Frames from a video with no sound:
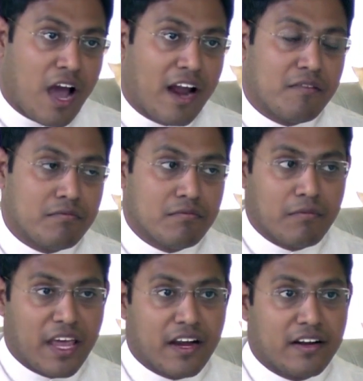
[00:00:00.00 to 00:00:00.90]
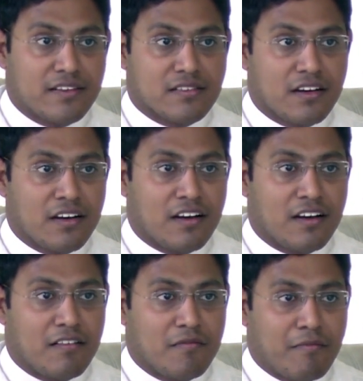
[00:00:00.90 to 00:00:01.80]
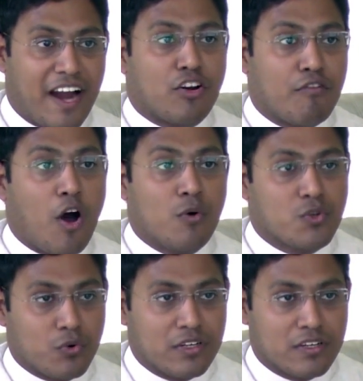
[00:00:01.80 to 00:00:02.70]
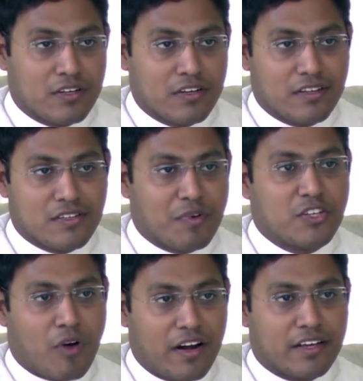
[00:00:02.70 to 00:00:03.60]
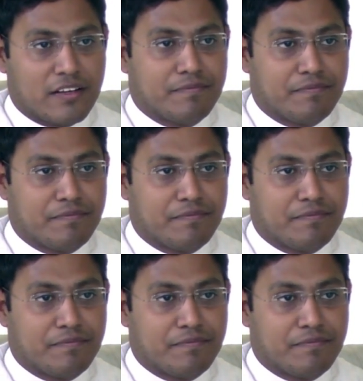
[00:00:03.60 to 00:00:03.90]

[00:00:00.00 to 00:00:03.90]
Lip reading: and make it as a matter of household, the spirituality?